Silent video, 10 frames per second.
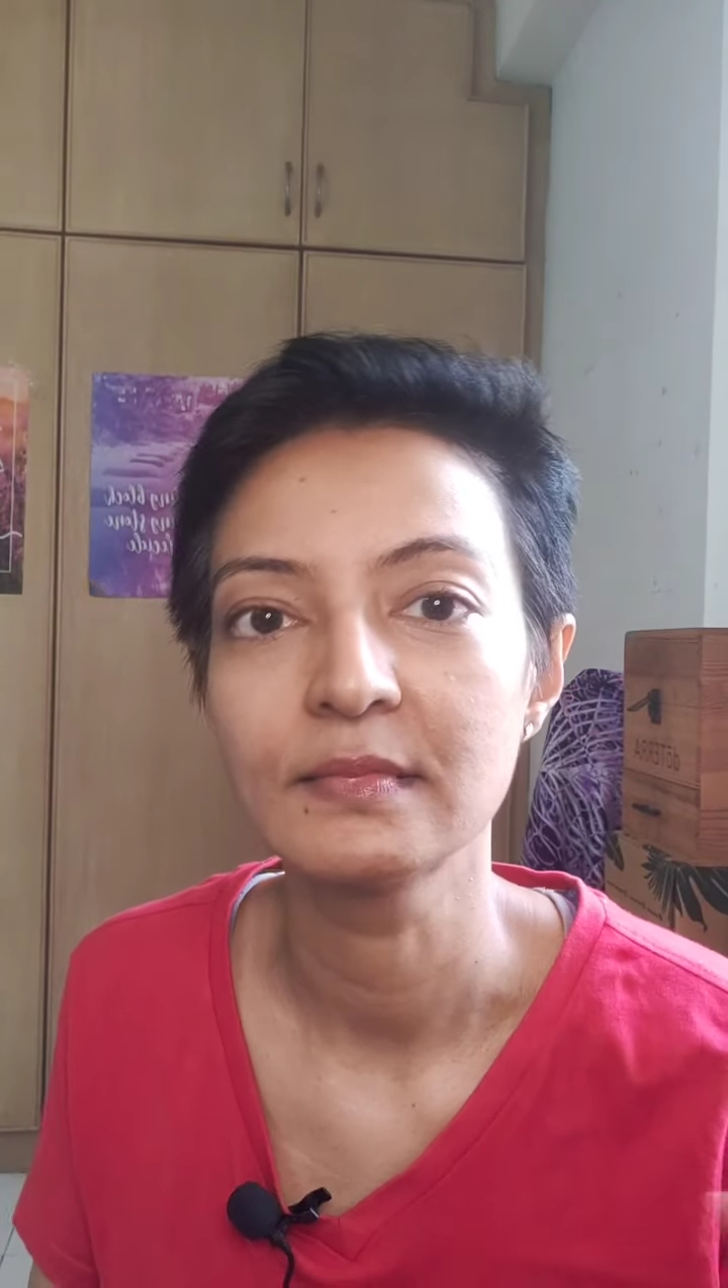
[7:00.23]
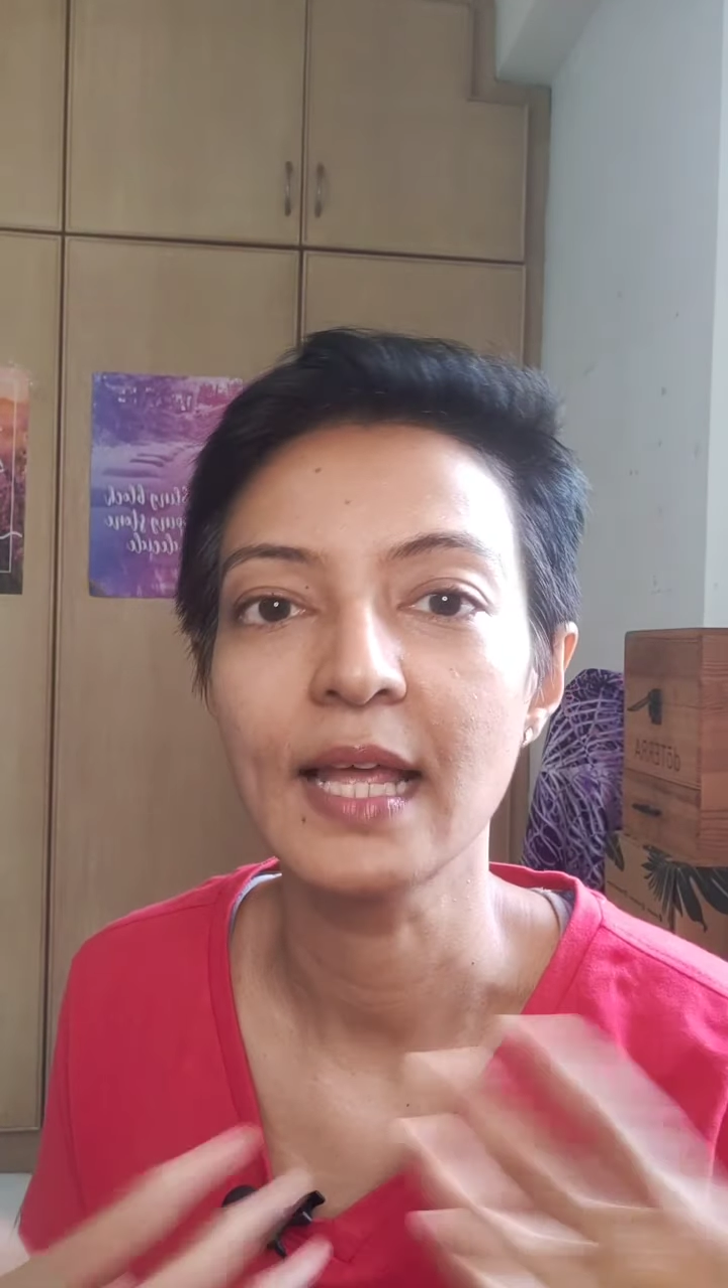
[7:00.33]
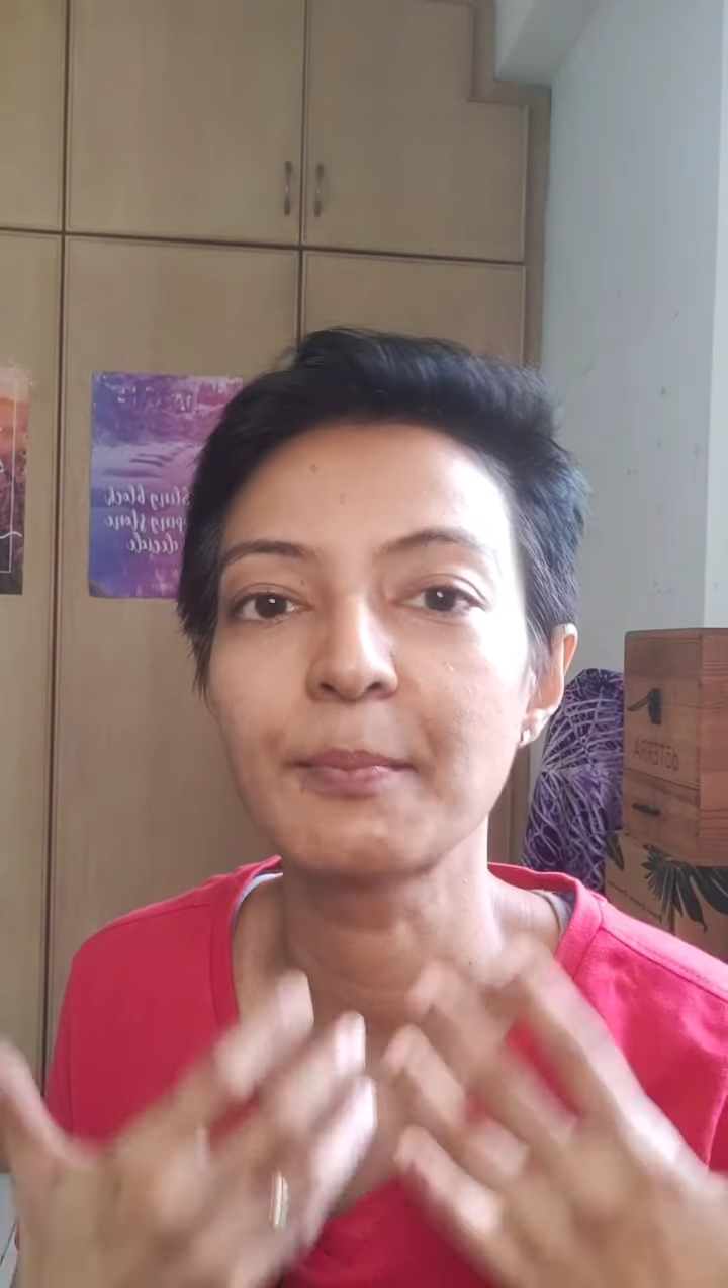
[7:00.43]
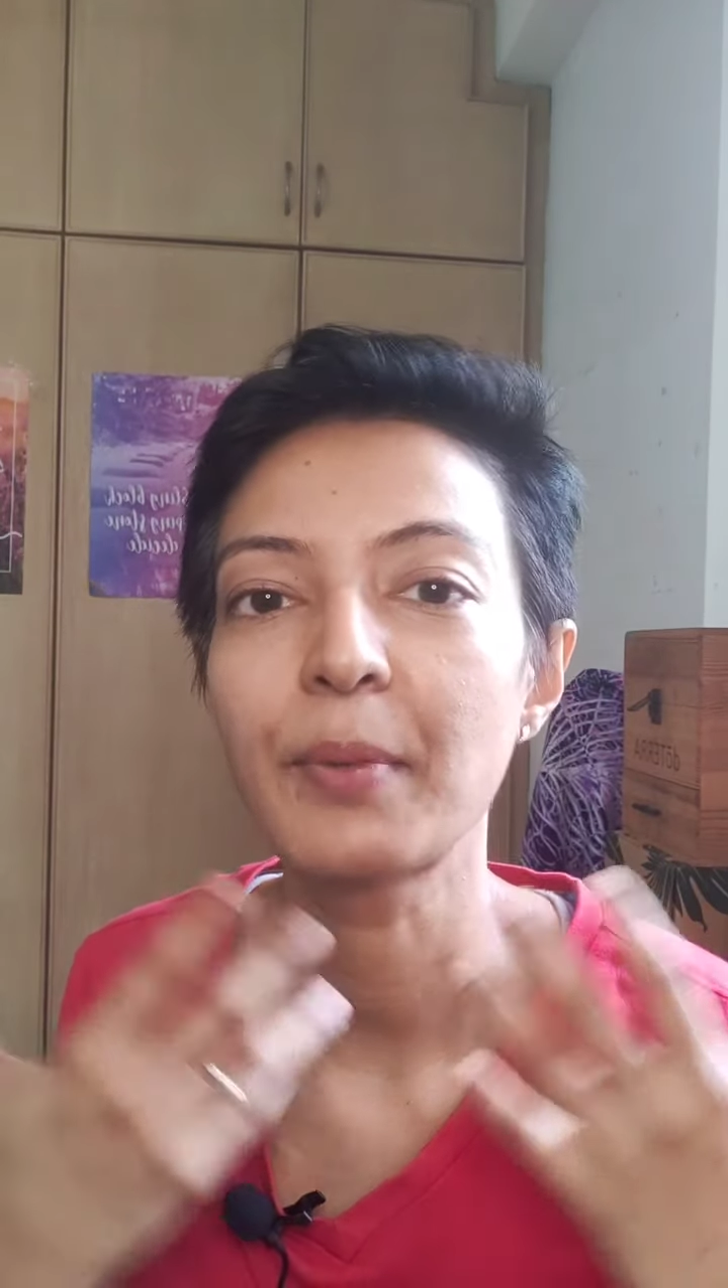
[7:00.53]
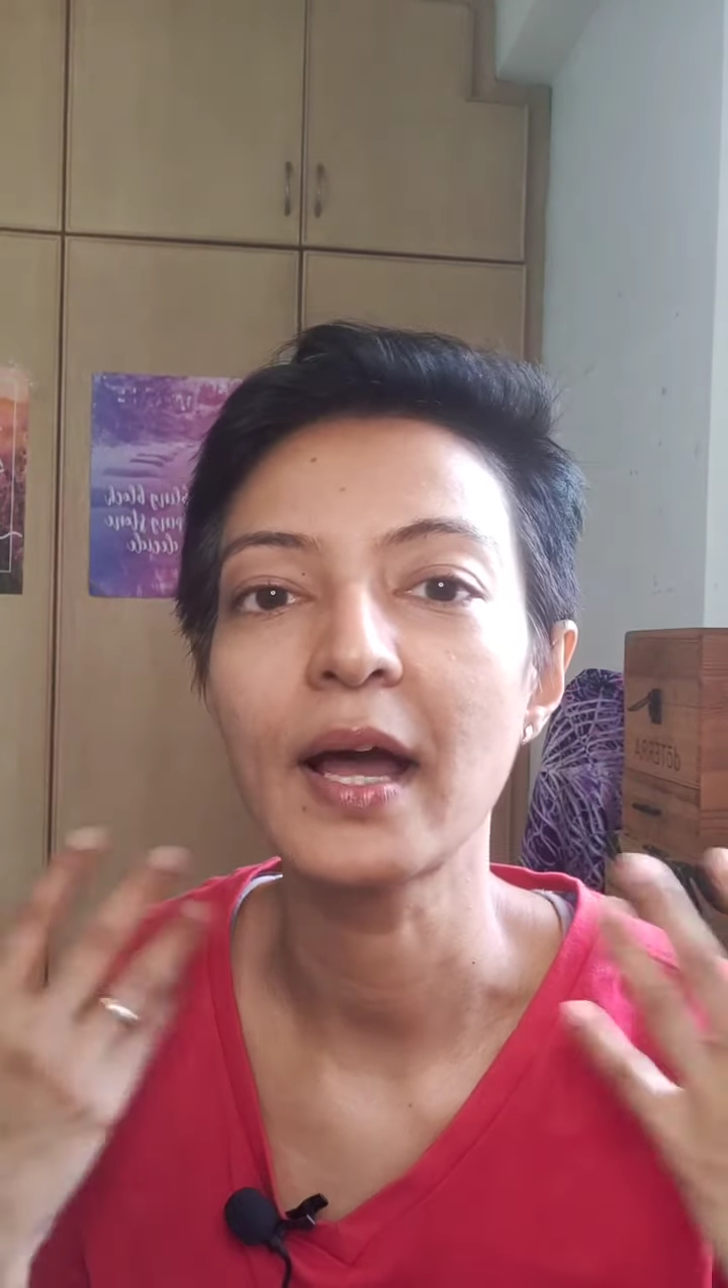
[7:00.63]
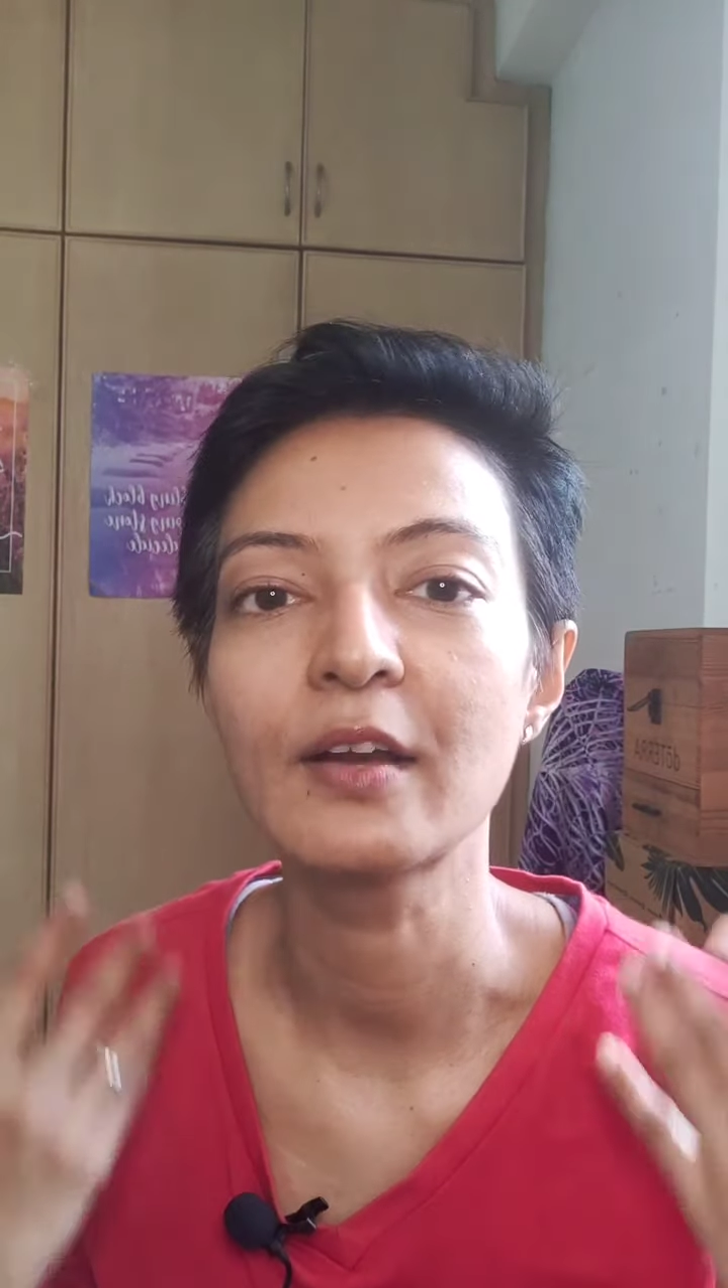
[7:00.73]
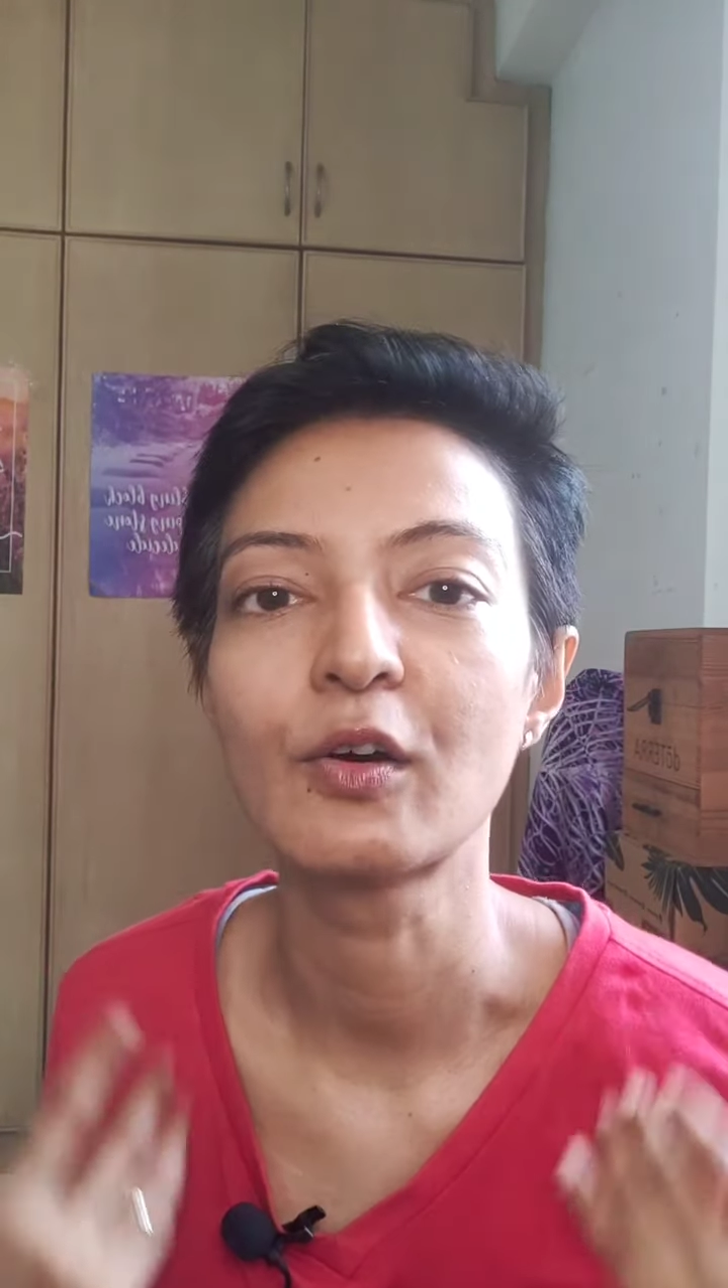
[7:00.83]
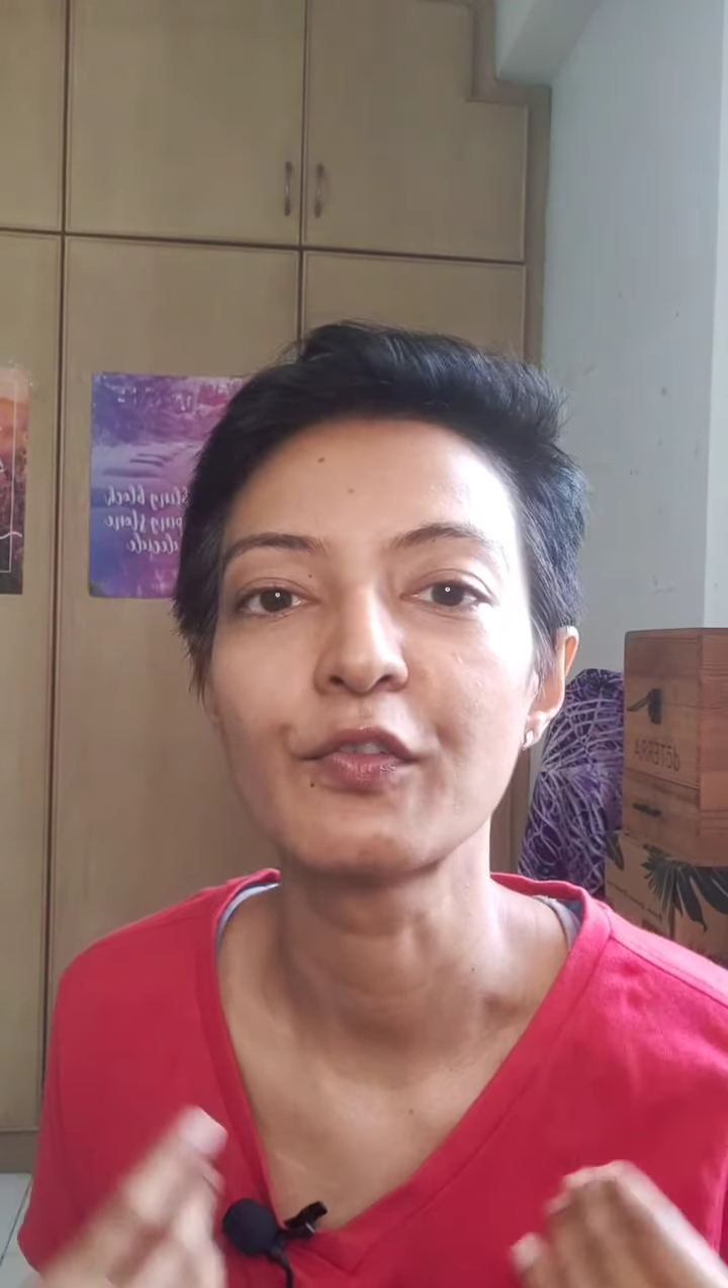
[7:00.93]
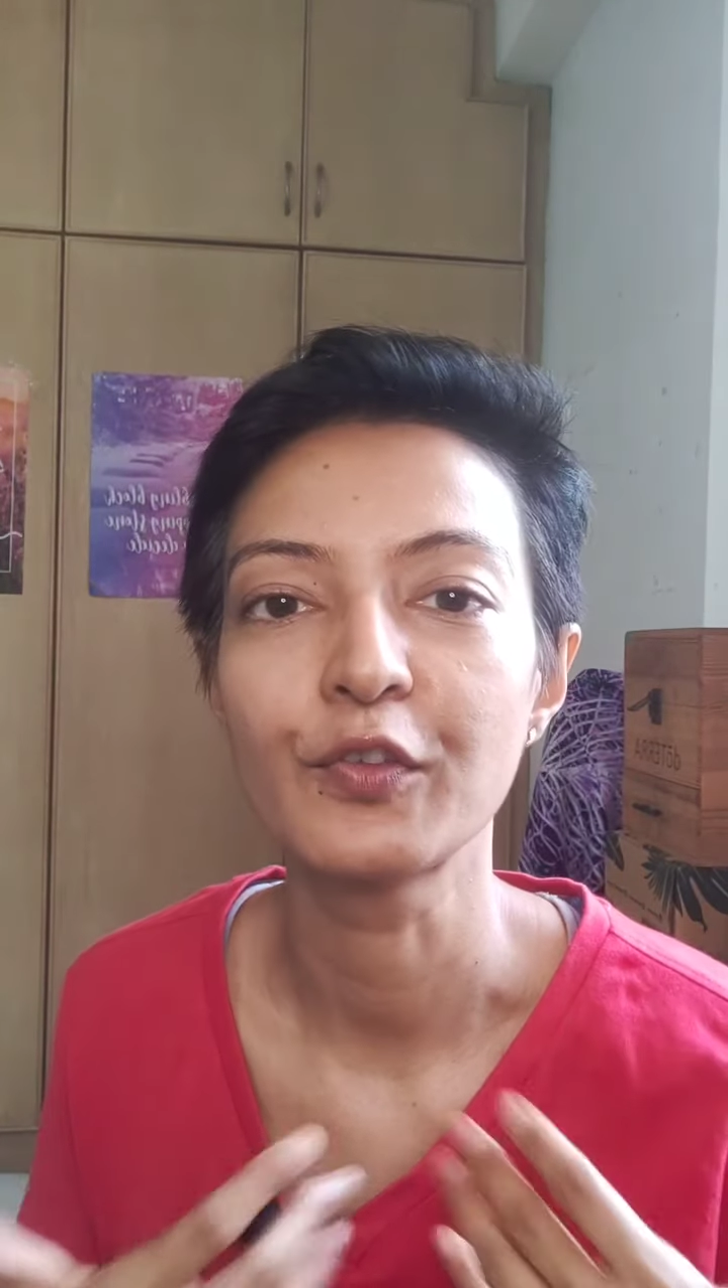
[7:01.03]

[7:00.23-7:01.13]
that part of